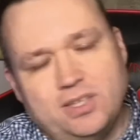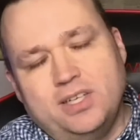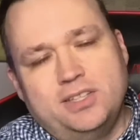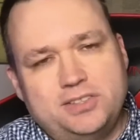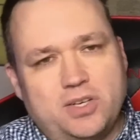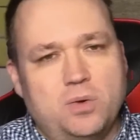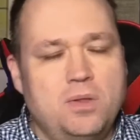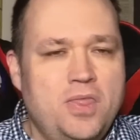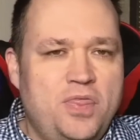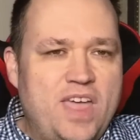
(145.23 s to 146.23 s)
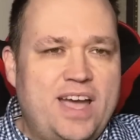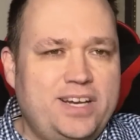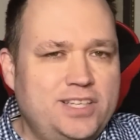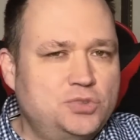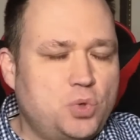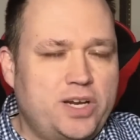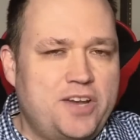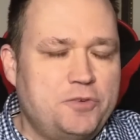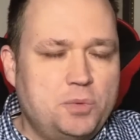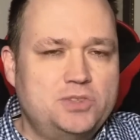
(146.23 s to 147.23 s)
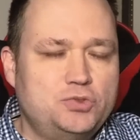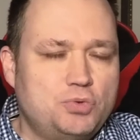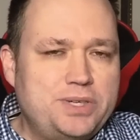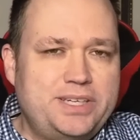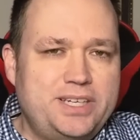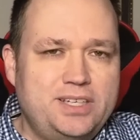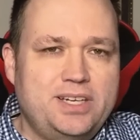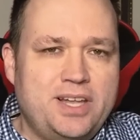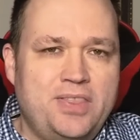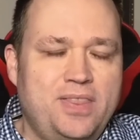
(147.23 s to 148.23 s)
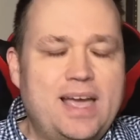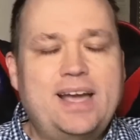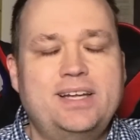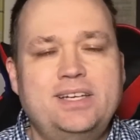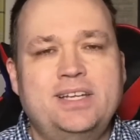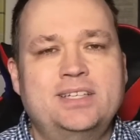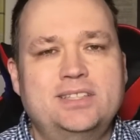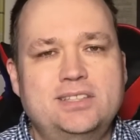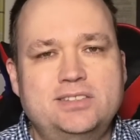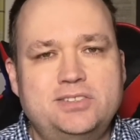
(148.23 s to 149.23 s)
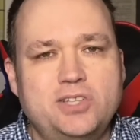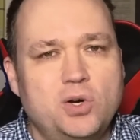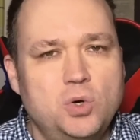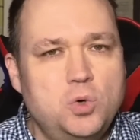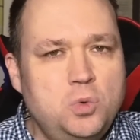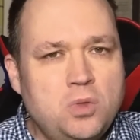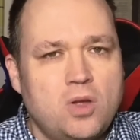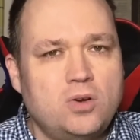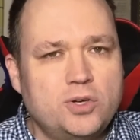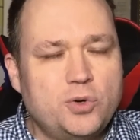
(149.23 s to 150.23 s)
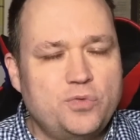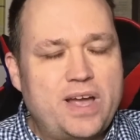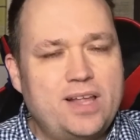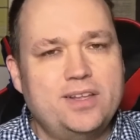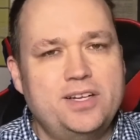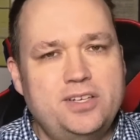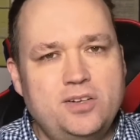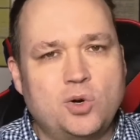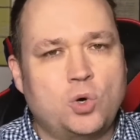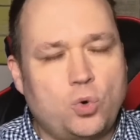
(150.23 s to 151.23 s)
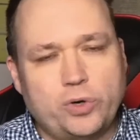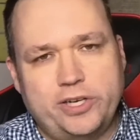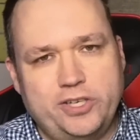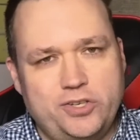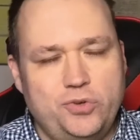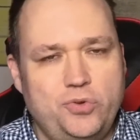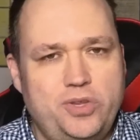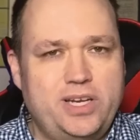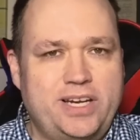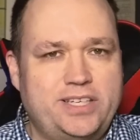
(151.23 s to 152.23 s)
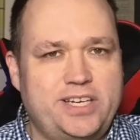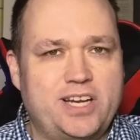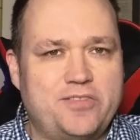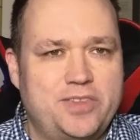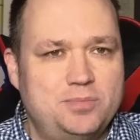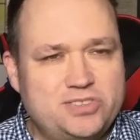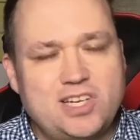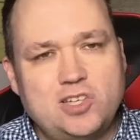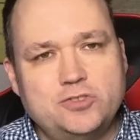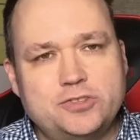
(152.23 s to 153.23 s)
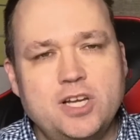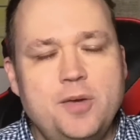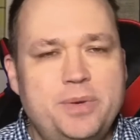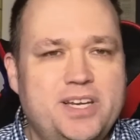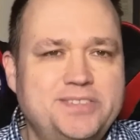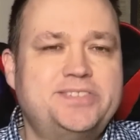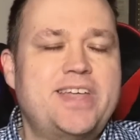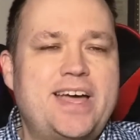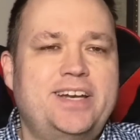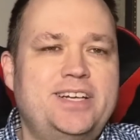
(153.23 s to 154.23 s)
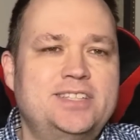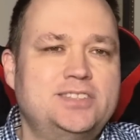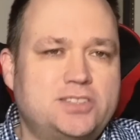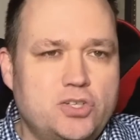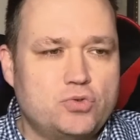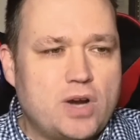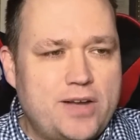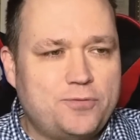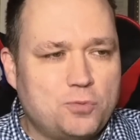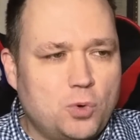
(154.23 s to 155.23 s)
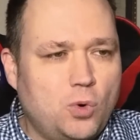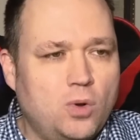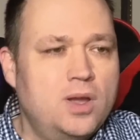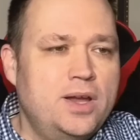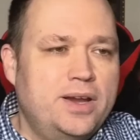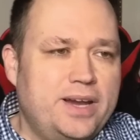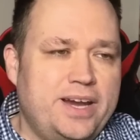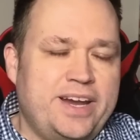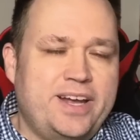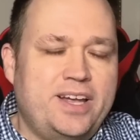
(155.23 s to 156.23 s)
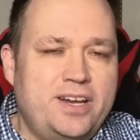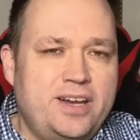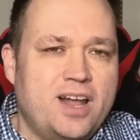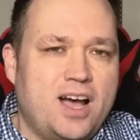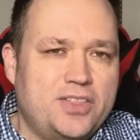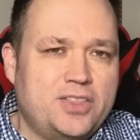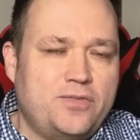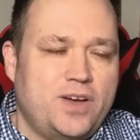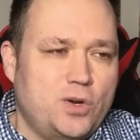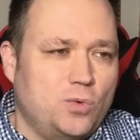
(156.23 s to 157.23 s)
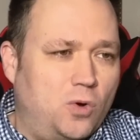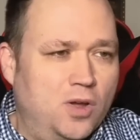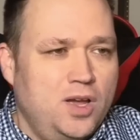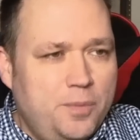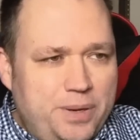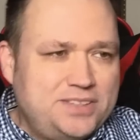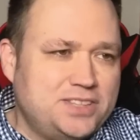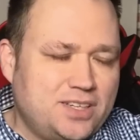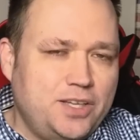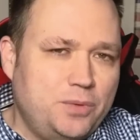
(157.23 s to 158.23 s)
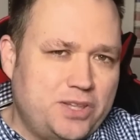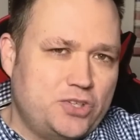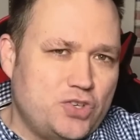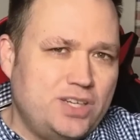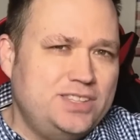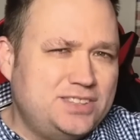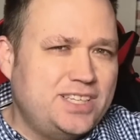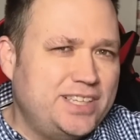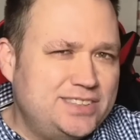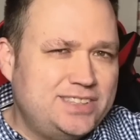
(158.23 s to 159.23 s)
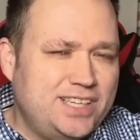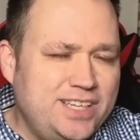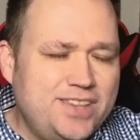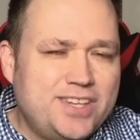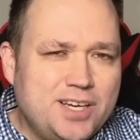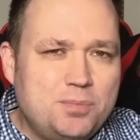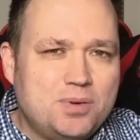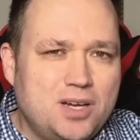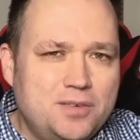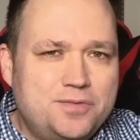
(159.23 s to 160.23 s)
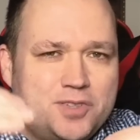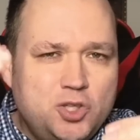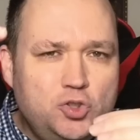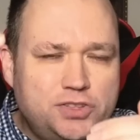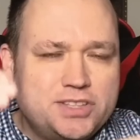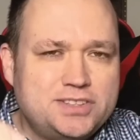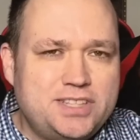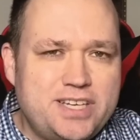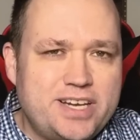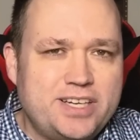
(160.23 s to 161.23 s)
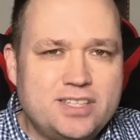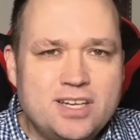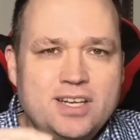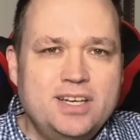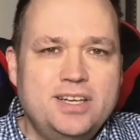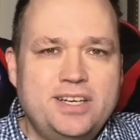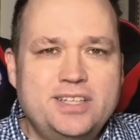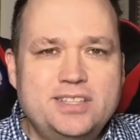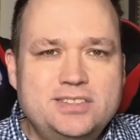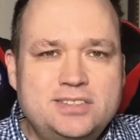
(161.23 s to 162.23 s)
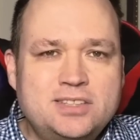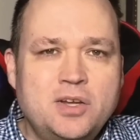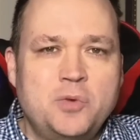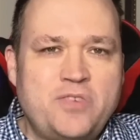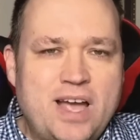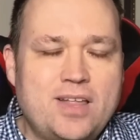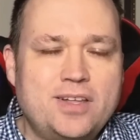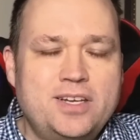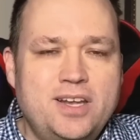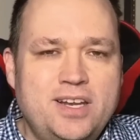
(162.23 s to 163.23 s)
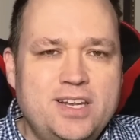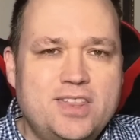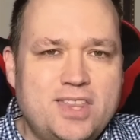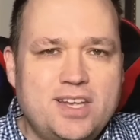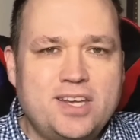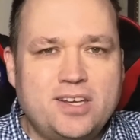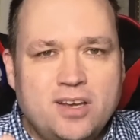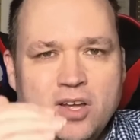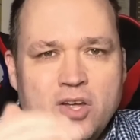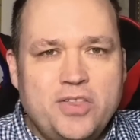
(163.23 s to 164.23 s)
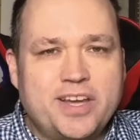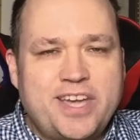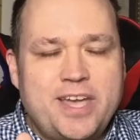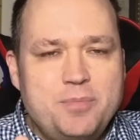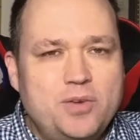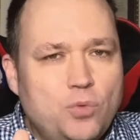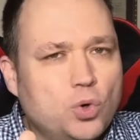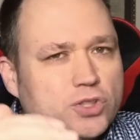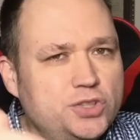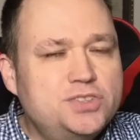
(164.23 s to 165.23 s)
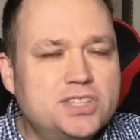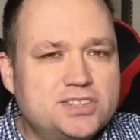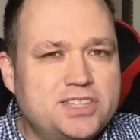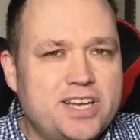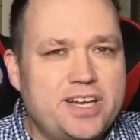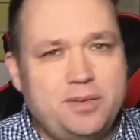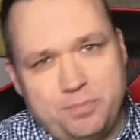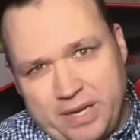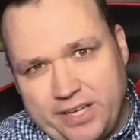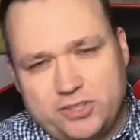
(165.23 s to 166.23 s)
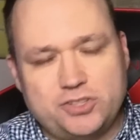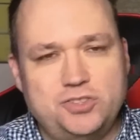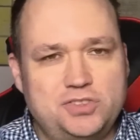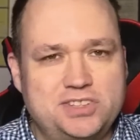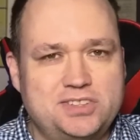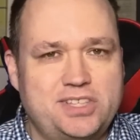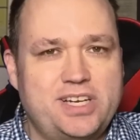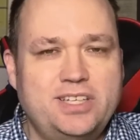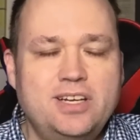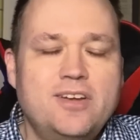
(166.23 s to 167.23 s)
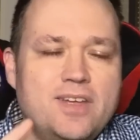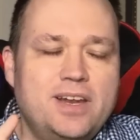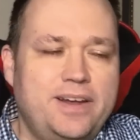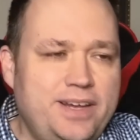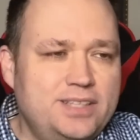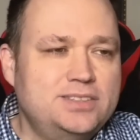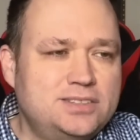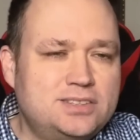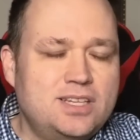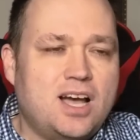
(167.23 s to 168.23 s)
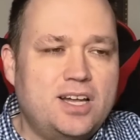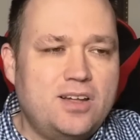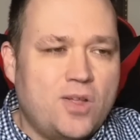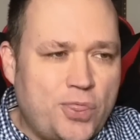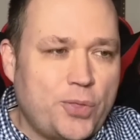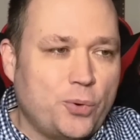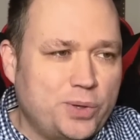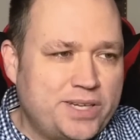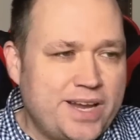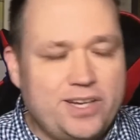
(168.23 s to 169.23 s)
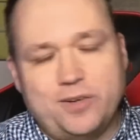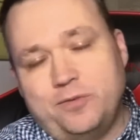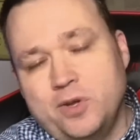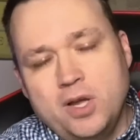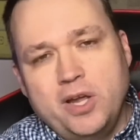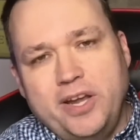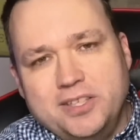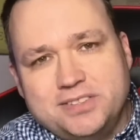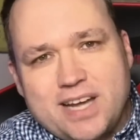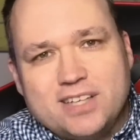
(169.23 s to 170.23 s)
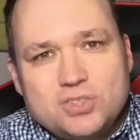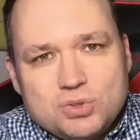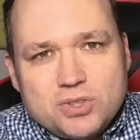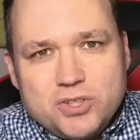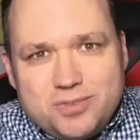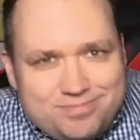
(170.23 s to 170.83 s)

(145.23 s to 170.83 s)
So that is what everyone's reading, and that is no longer valid according to the ATF themselves, because that is the draft rule and not the final rule. Basically, what they're trying to say is anything above 268 is valid. Anything that came before 268, page 268, is not authoritative. Is that true?